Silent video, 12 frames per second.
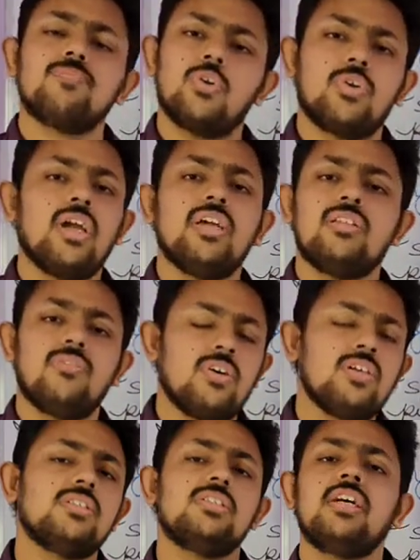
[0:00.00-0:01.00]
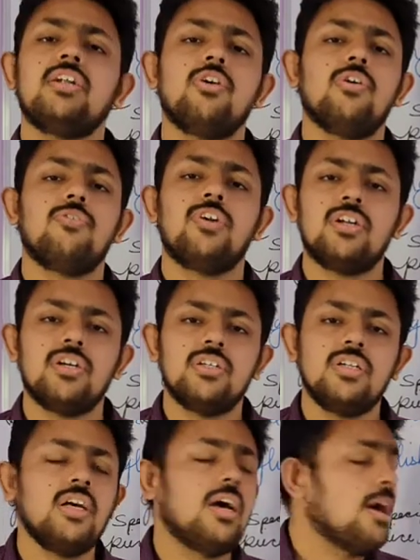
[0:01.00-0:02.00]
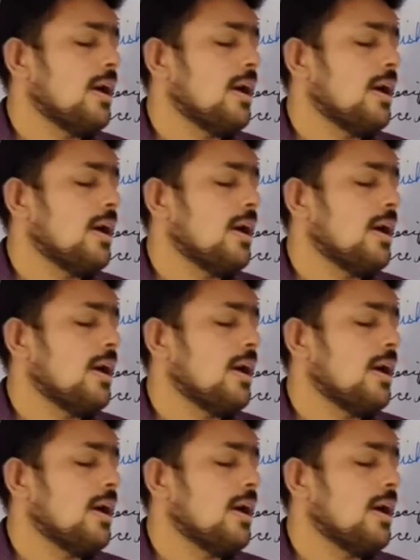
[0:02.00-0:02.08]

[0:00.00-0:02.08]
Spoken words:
Okay, the words that you have written.